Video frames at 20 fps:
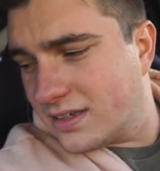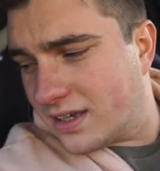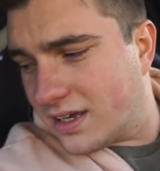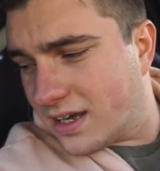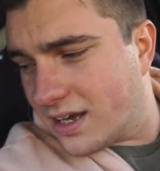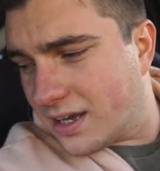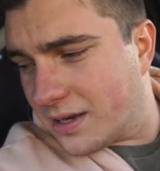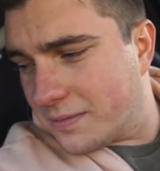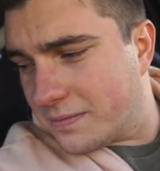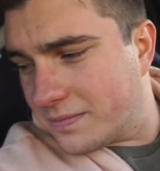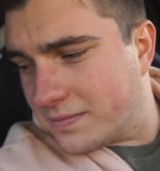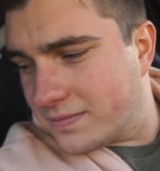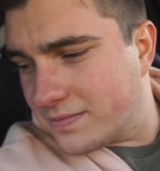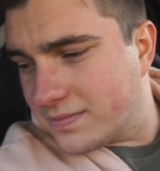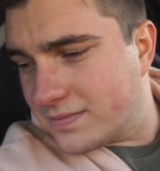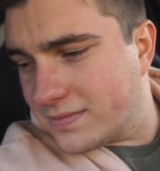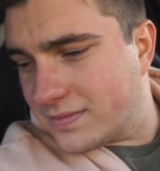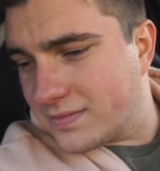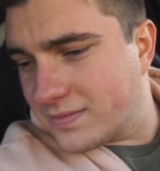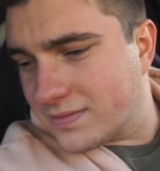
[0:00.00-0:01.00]

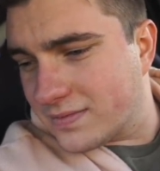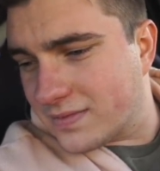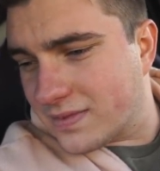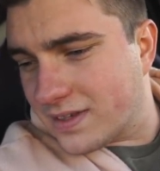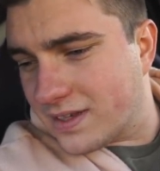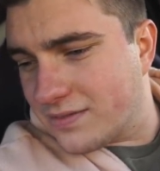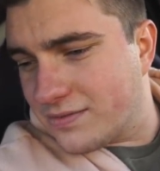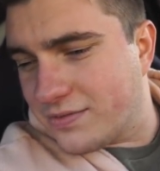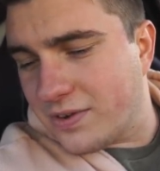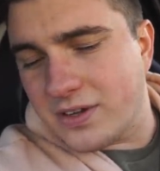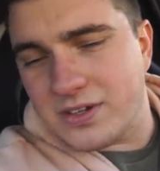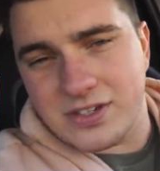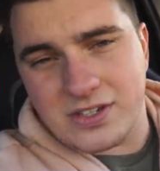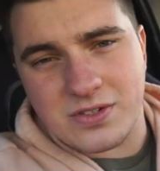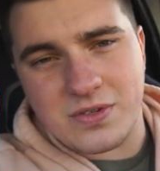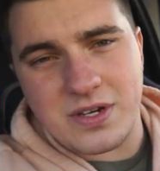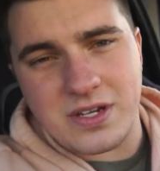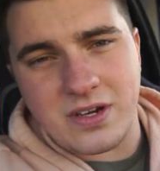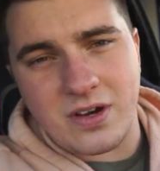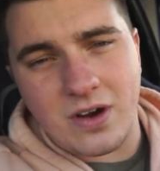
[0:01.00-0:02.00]
Fun
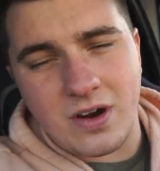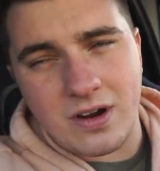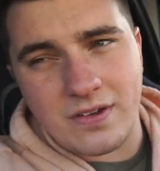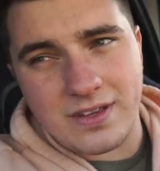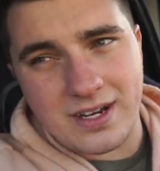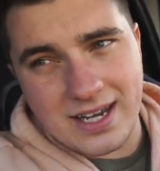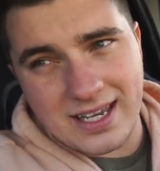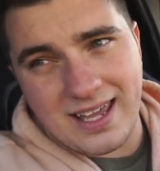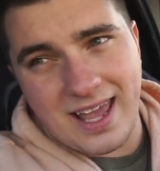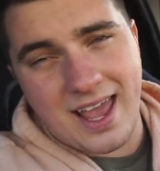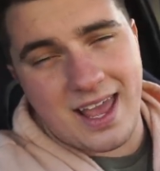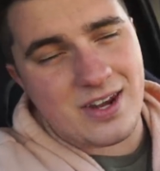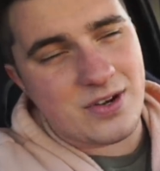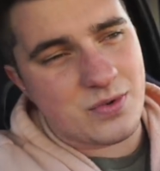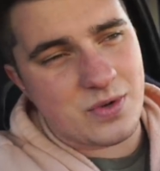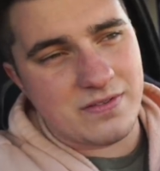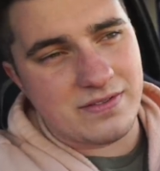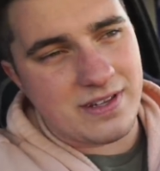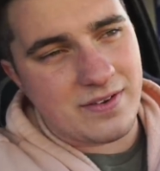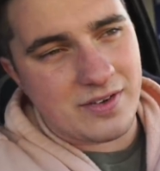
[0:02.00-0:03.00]
street car that I can
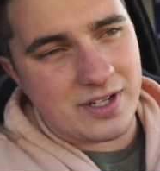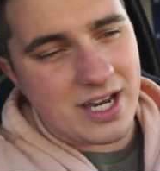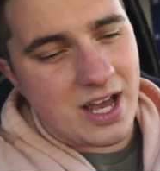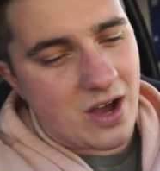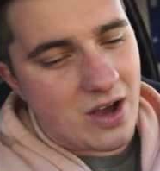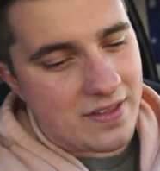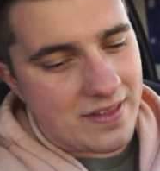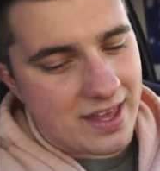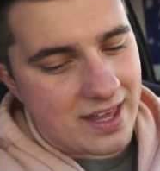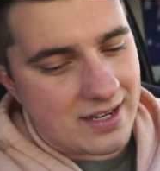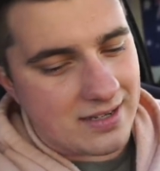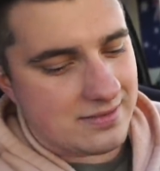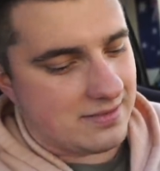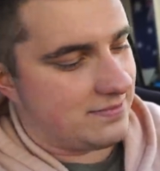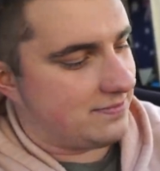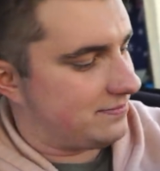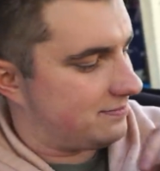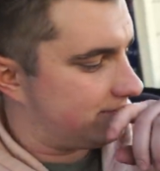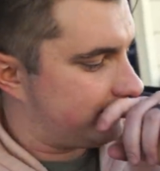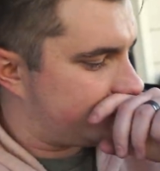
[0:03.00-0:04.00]
drift every now and
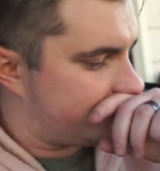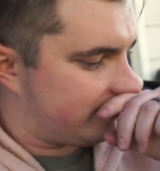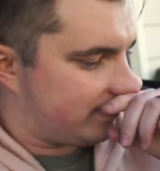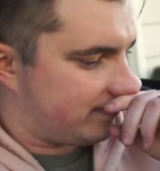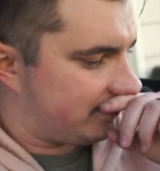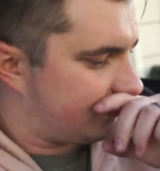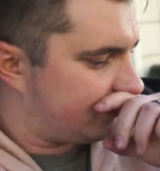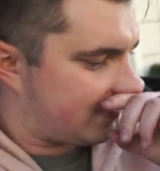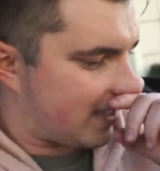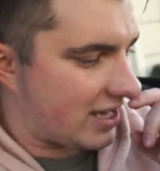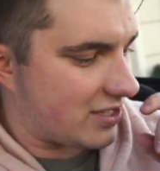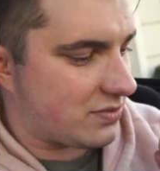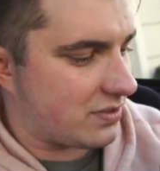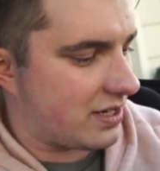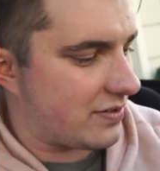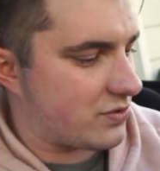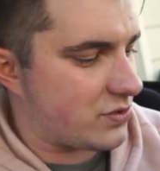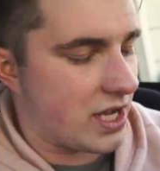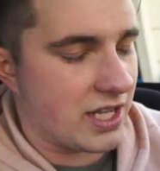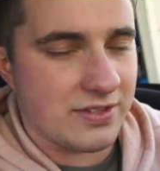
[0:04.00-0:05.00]
then. That's
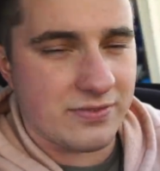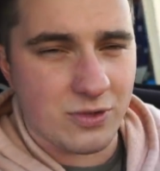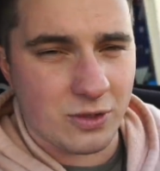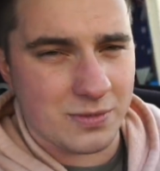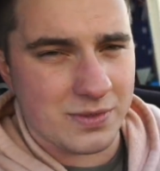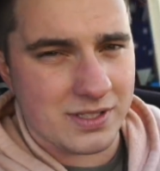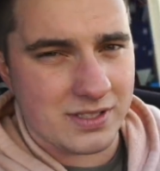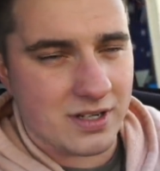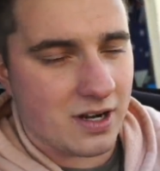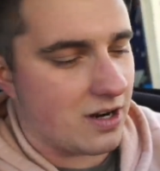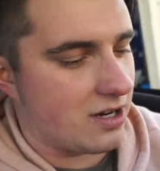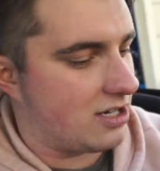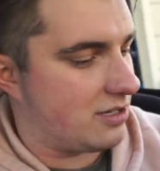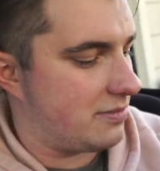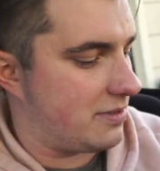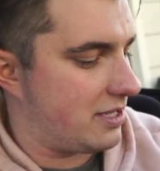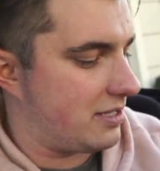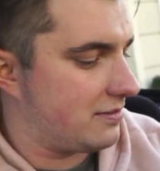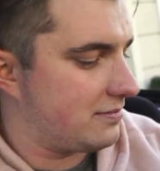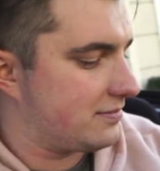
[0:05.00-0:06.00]
what I've transformed this car into
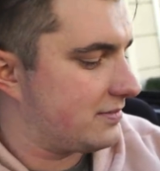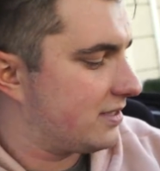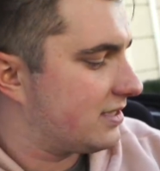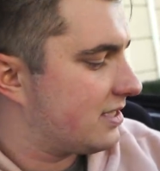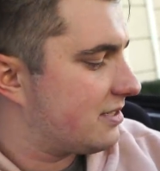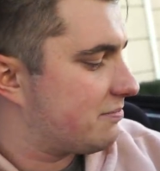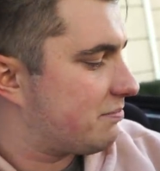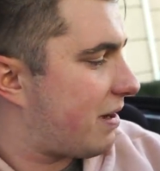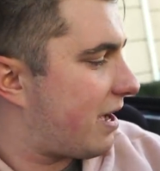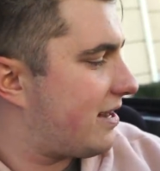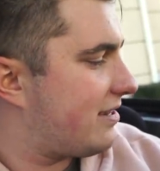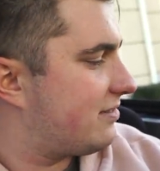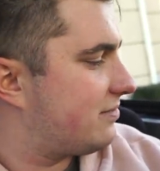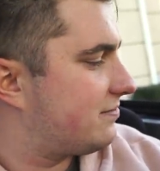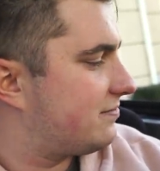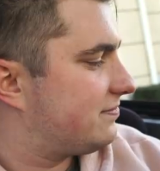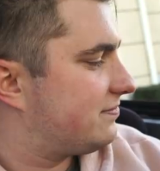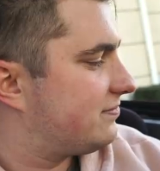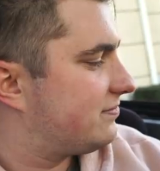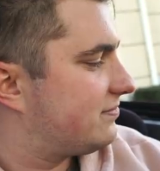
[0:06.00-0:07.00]
be. But
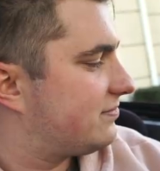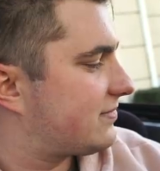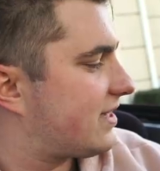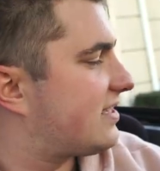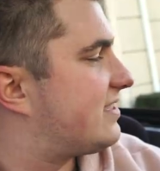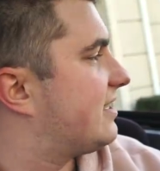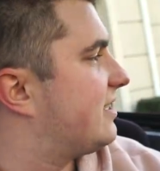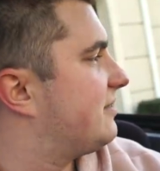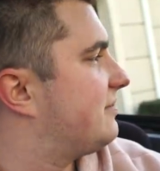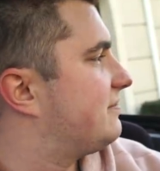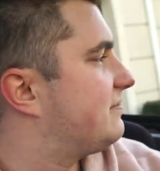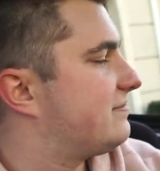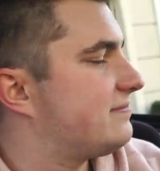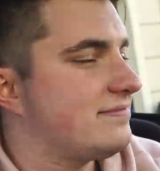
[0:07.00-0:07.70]
that's it.